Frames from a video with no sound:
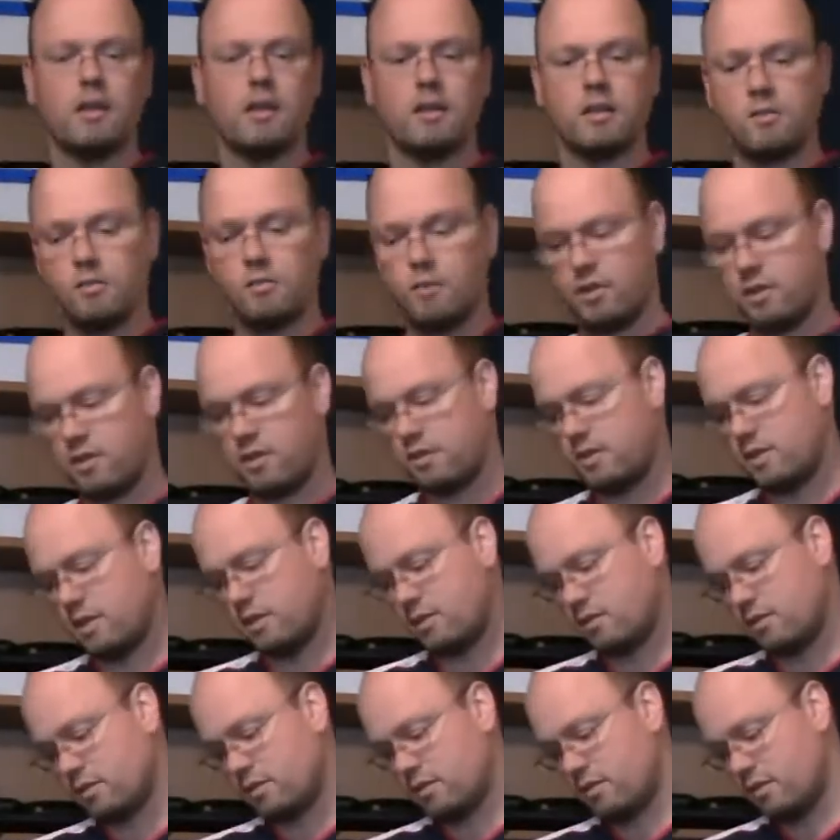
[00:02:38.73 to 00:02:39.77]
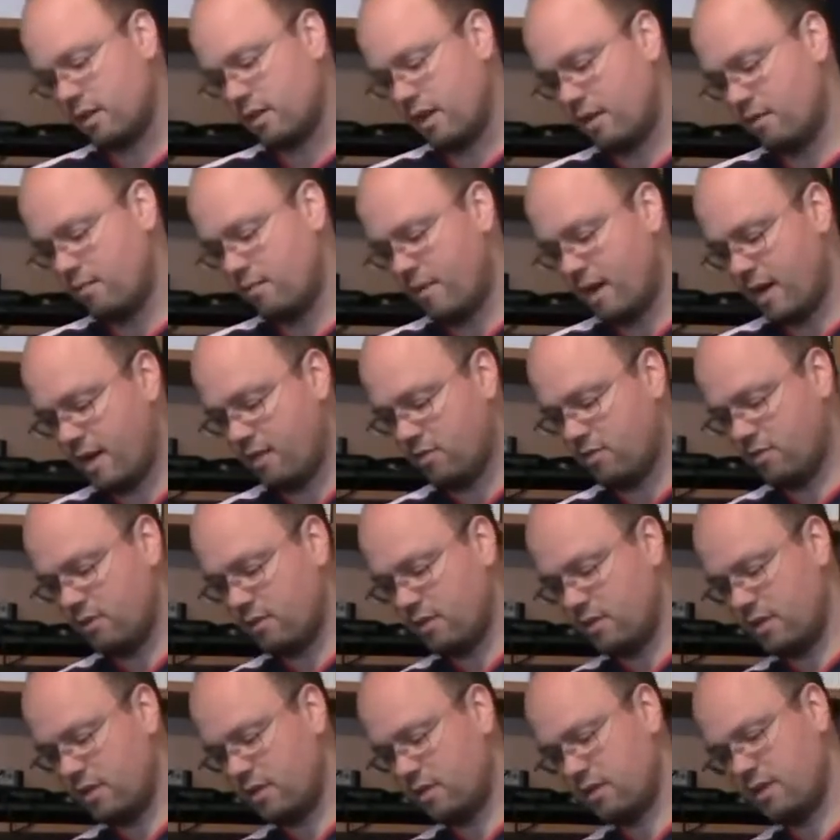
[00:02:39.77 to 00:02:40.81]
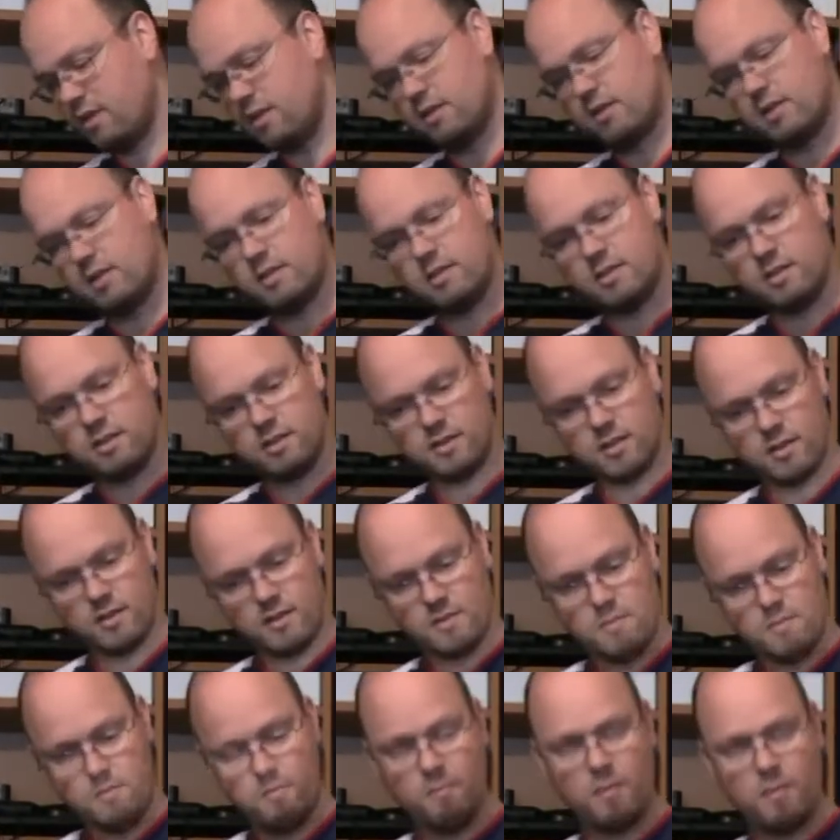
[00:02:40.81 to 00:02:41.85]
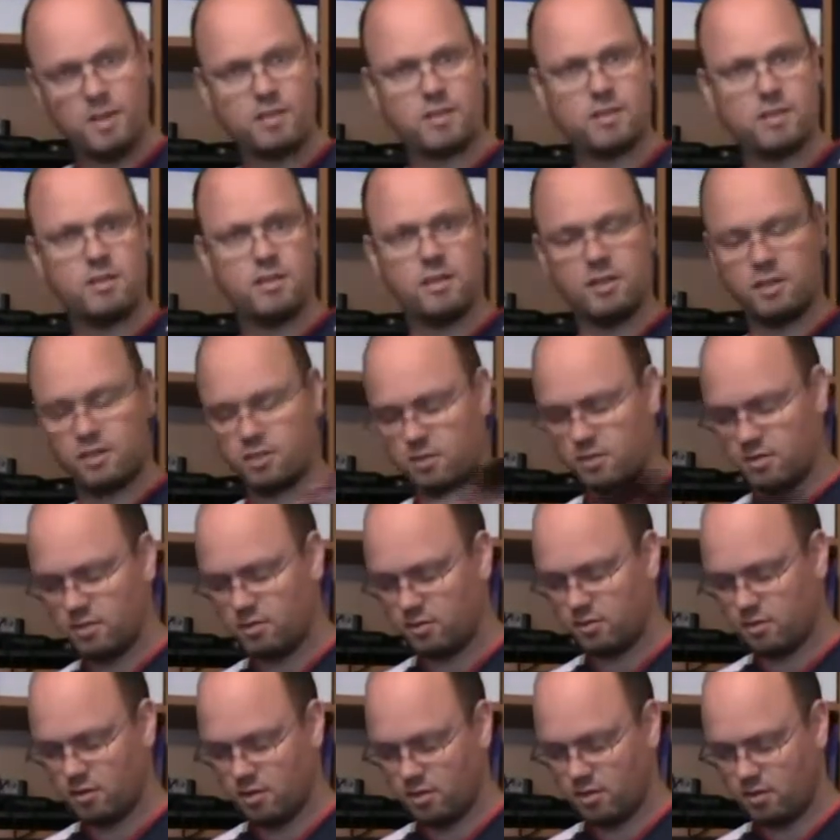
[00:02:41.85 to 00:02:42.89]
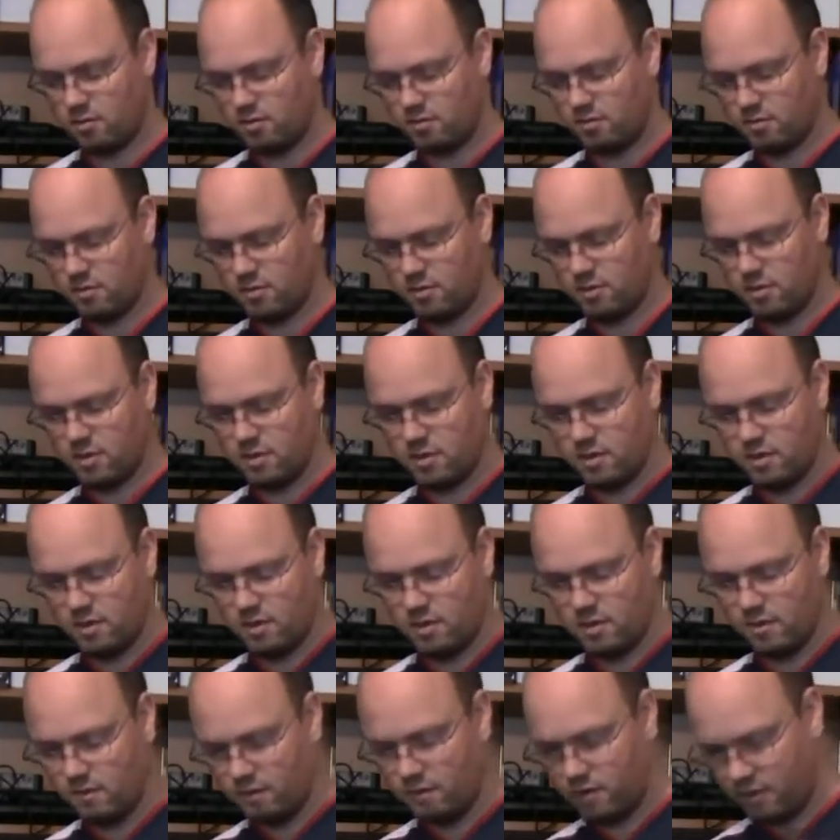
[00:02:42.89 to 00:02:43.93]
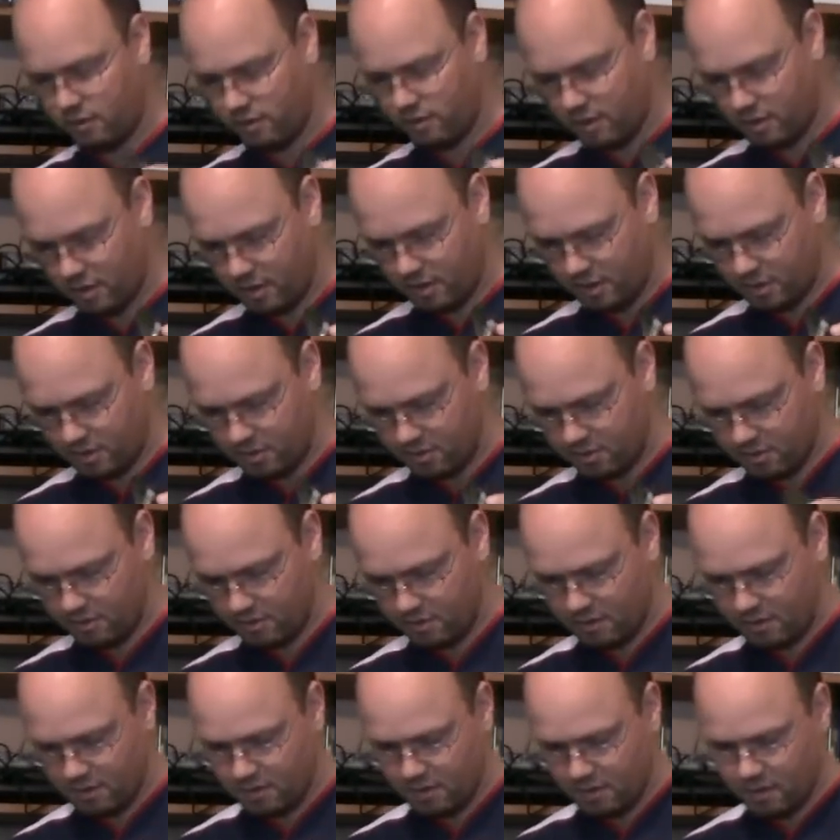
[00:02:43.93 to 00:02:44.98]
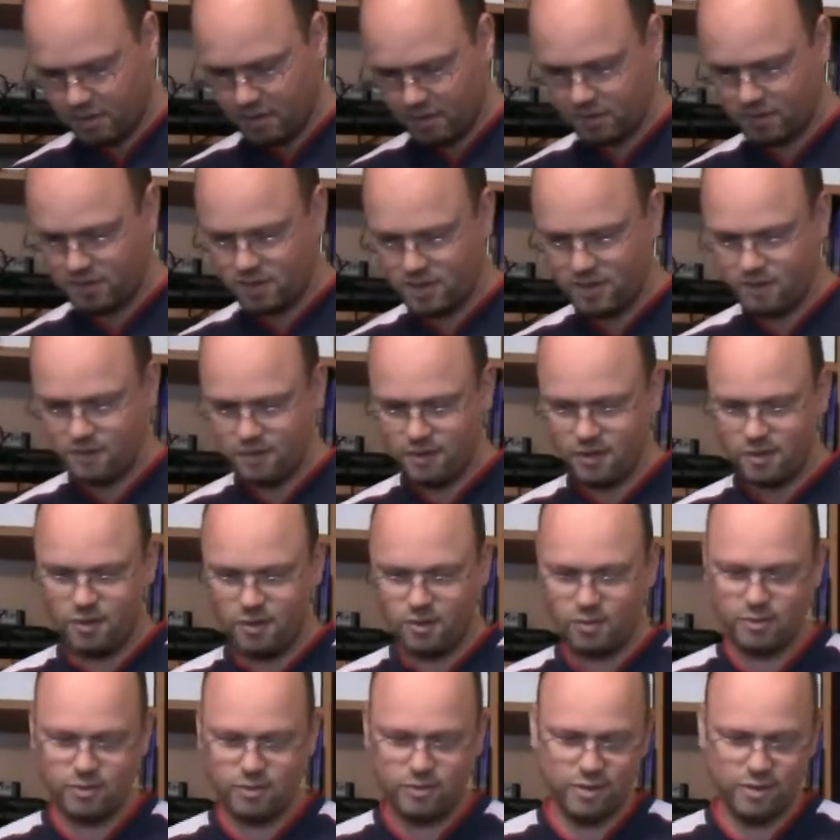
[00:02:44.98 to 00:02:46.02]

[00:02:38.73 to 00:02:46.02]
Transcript: With a disc and the manual. The disc is in mint condition, so very nice. There's even an old